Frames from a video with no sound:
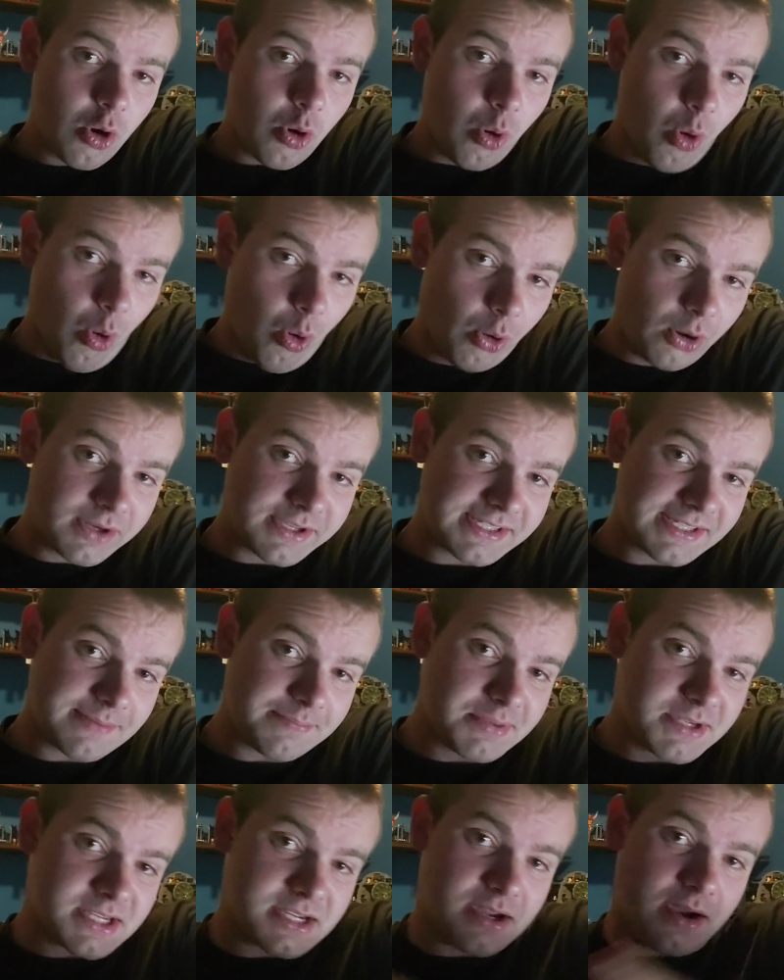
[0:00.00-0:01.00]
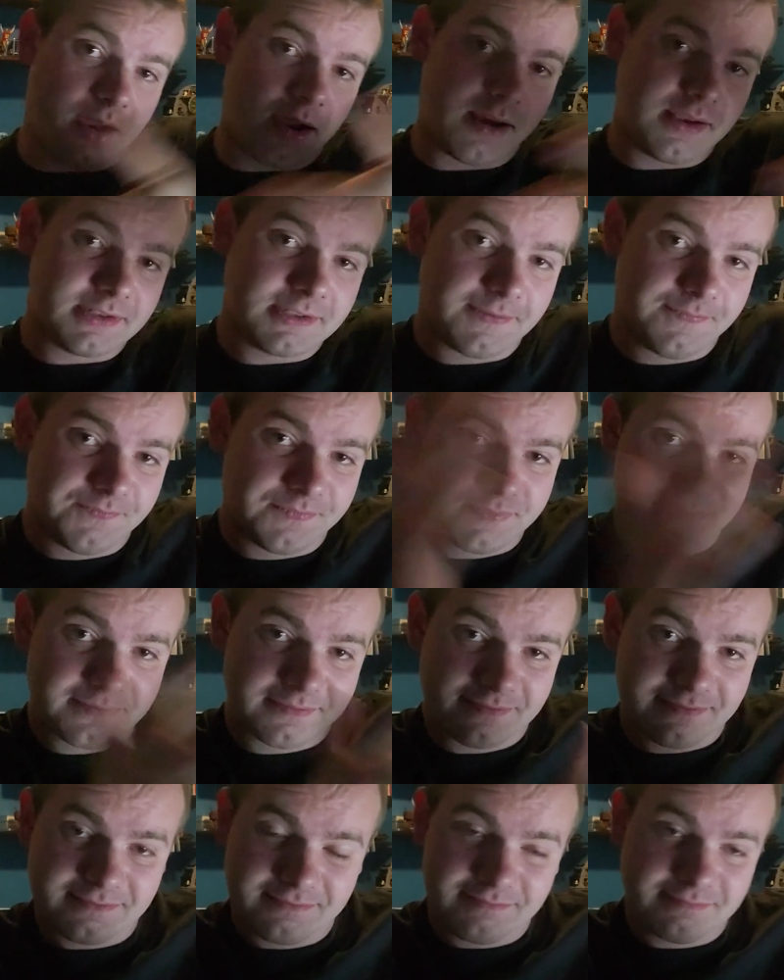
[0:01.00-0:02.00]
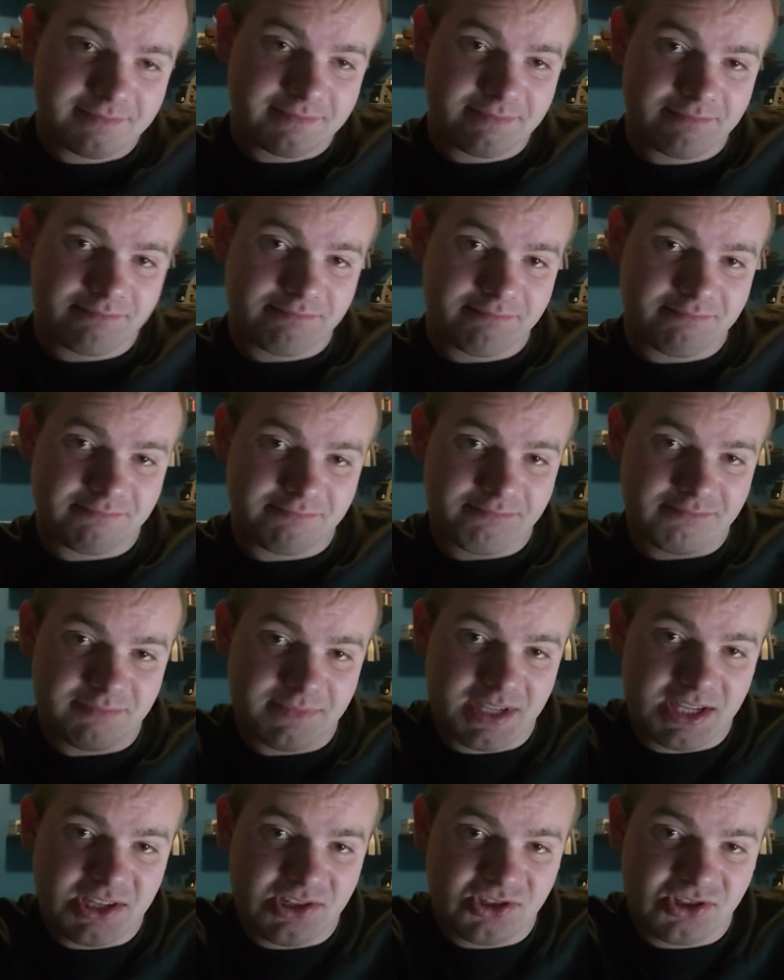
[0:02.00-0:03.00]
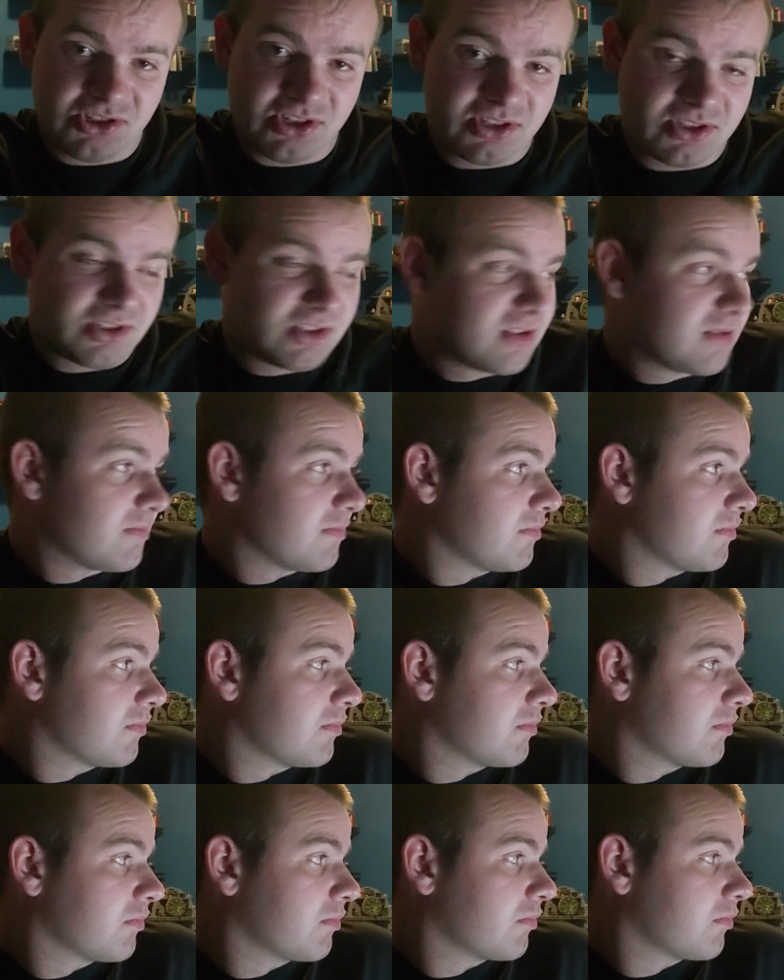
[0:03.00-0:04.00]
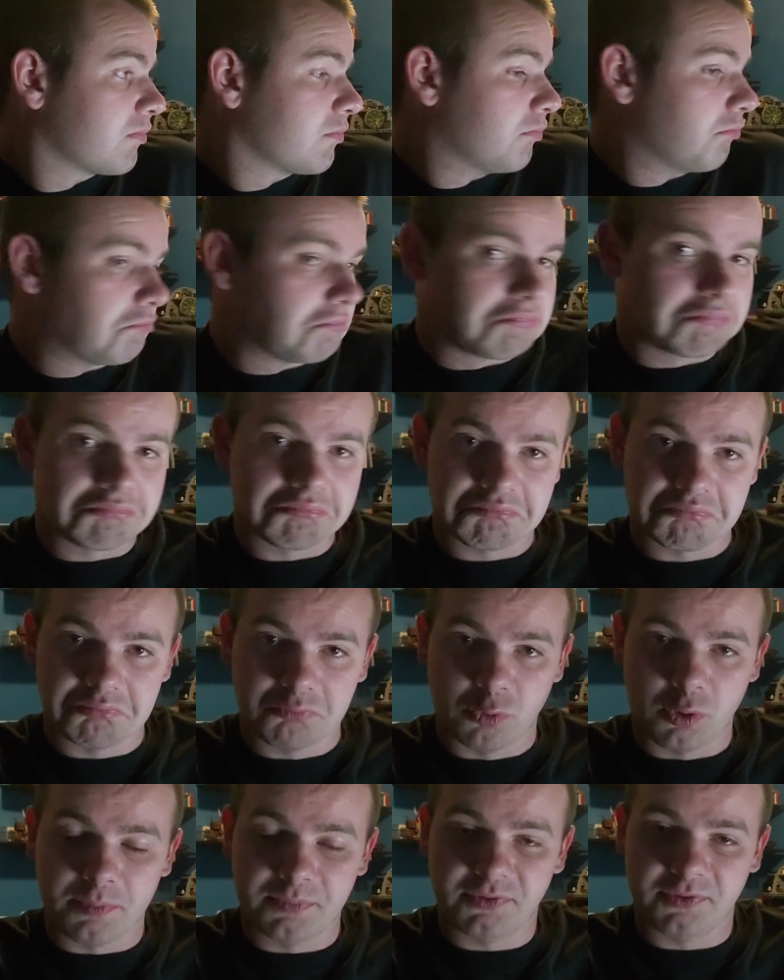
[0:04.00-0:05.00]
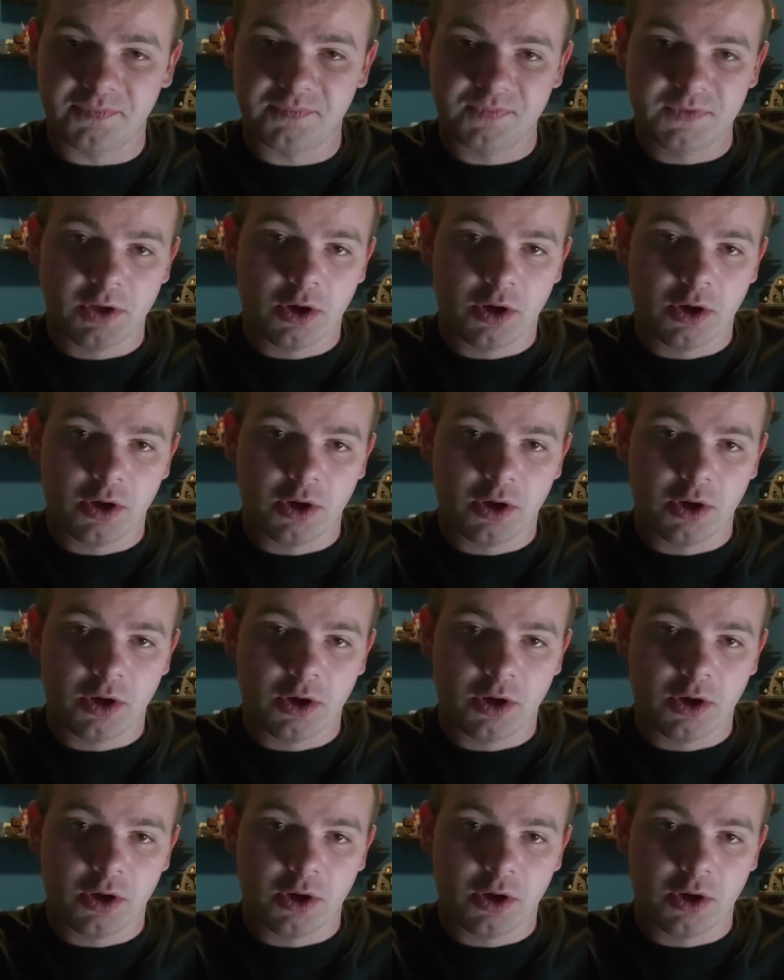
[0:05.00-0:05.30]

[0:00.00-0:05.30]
Or is it because he's just whoops?